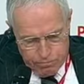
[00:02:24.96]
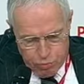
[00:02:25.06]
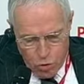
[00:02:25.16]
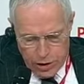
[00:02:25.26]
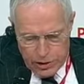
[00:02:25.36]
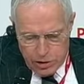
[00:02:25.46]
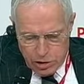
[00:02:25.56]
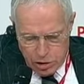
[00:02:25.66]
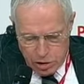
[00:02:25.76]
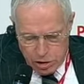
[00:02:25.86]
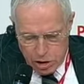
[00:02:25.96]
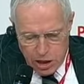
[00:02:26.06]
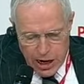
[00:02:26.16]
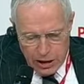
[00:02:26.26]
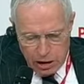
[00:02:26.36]
point to
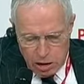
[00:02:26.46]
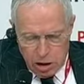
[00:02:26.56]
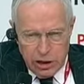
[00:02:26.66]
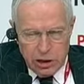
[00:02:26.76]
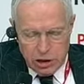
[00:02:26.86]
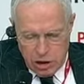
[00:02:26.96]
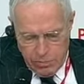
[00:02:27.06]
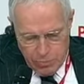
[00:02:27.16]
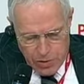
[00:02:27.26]
tackle is,